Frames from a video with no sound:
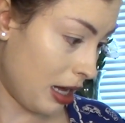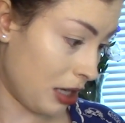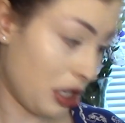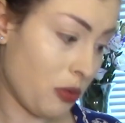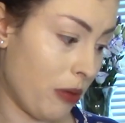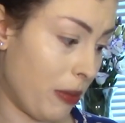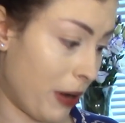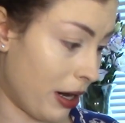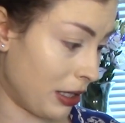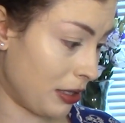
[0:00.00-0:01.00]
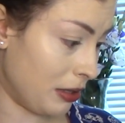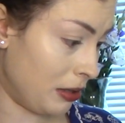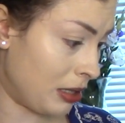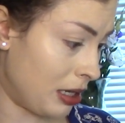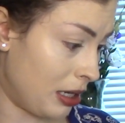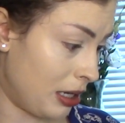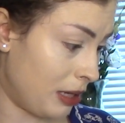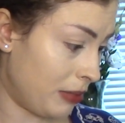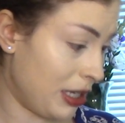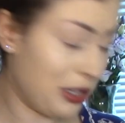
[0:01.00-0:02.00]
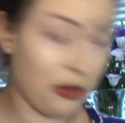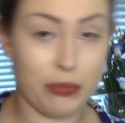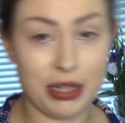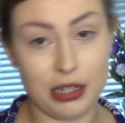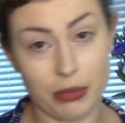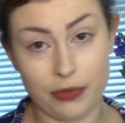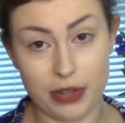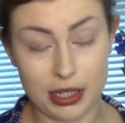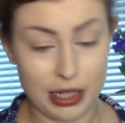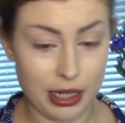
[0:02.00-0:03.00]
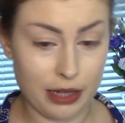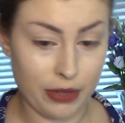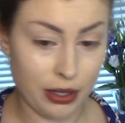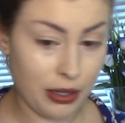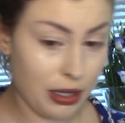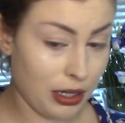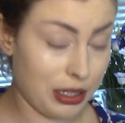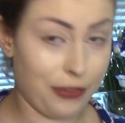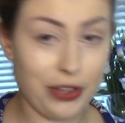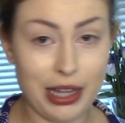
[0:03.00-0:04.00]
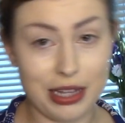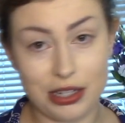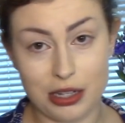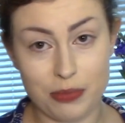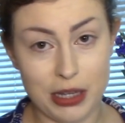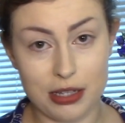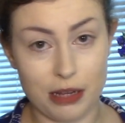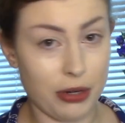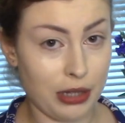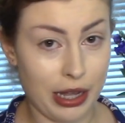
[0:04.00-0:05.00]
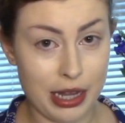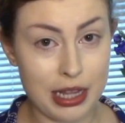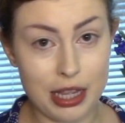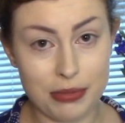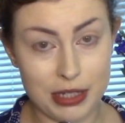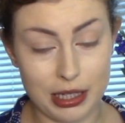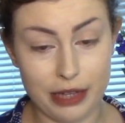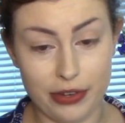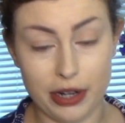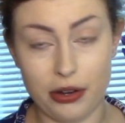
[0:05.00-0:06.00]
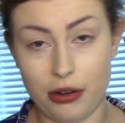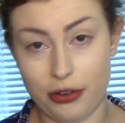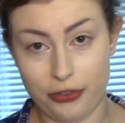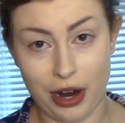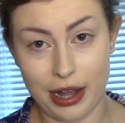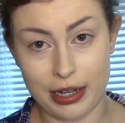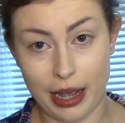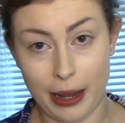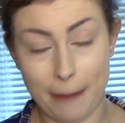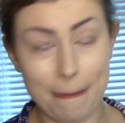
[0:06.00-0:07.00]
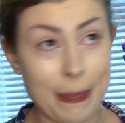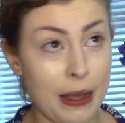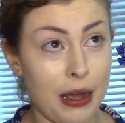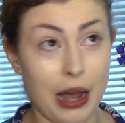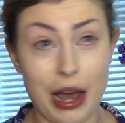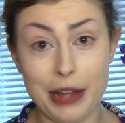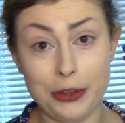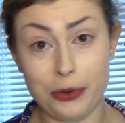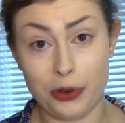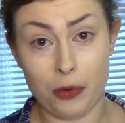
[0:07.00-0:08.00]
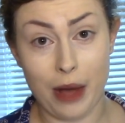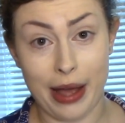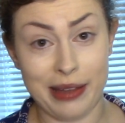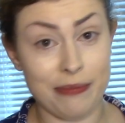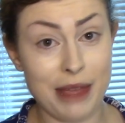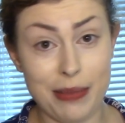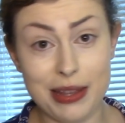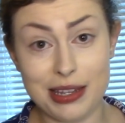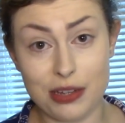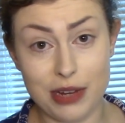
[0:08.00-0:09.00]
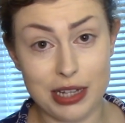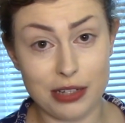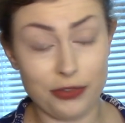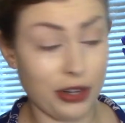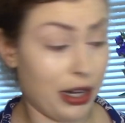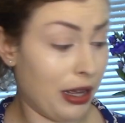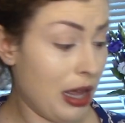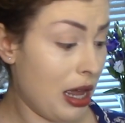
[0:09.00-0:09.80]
I just want my parcels. Please don't be stubborn for the sake of it. Because I feel like he's just been stubborn. Like, he keeps delivering on a Friday. I don't know why. Maybe there's a reason for it.